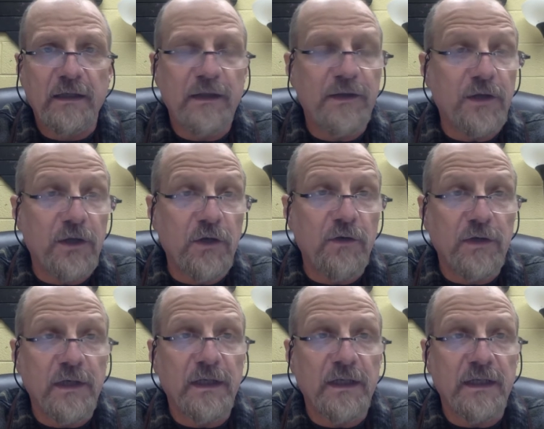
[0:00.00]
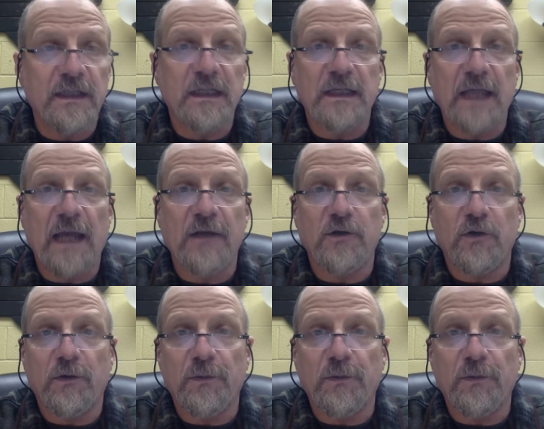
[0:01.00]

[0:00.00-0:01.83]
that the Union is in danger.